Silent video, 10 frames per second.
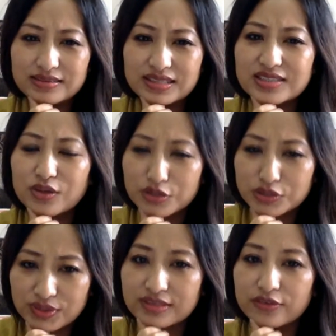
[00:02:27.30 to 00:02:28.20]
This
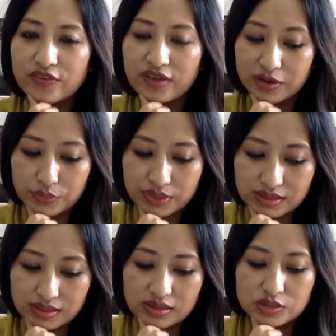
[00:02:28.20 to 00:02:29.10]
also interfered with
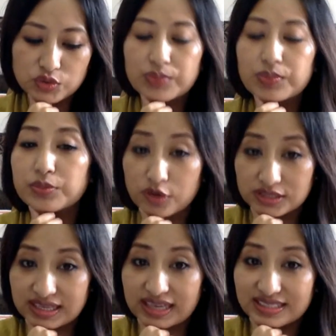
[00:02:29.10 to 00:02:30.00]
the treatment
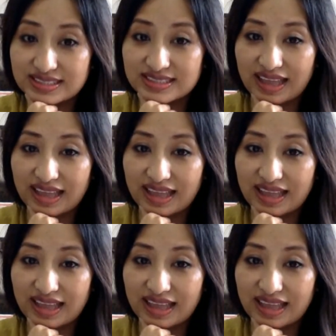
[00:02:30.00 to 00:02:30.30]
process,